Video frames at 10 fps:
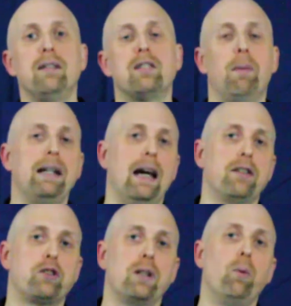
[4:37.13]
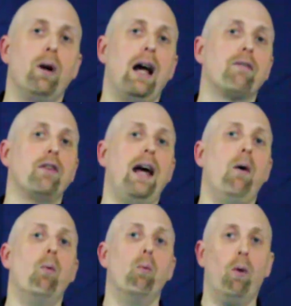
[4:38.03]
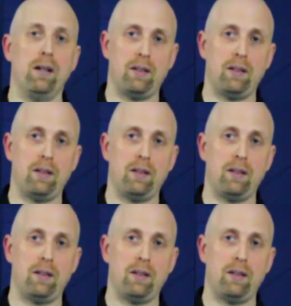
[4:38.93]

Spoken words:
somebody down the street, whatever, that wants